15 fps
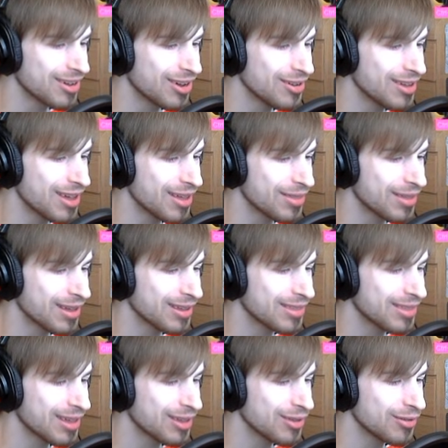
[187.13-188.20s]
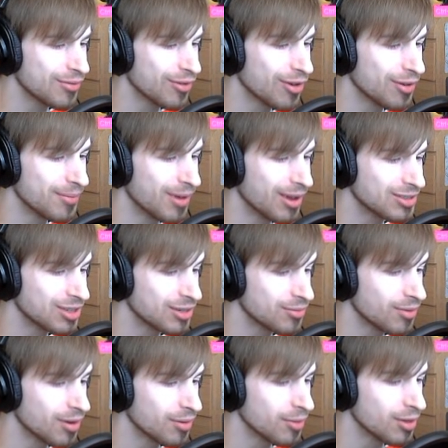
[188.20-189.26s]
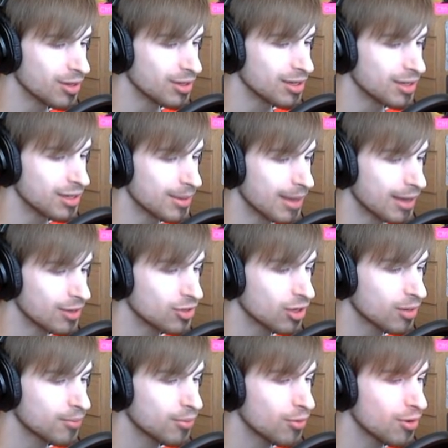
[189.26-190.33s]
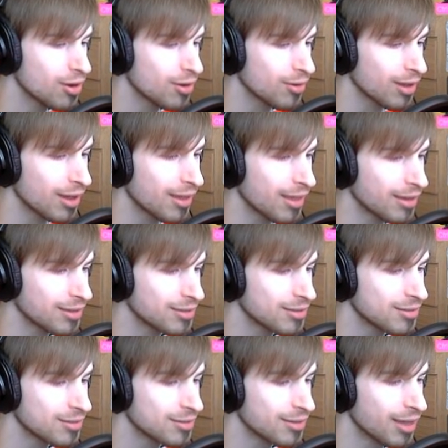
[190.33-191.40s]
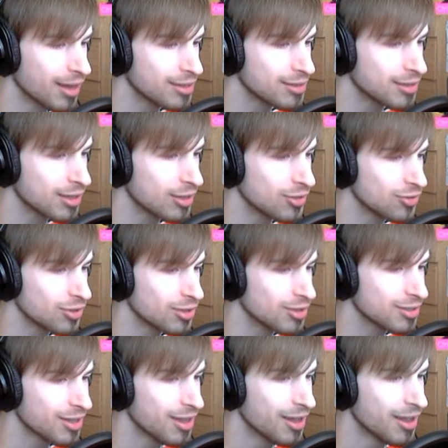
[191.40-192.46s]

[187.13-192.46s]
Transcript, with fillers: Oh yeah, thank you very much. I really did need that checkpoint. Okay, that's dangerous.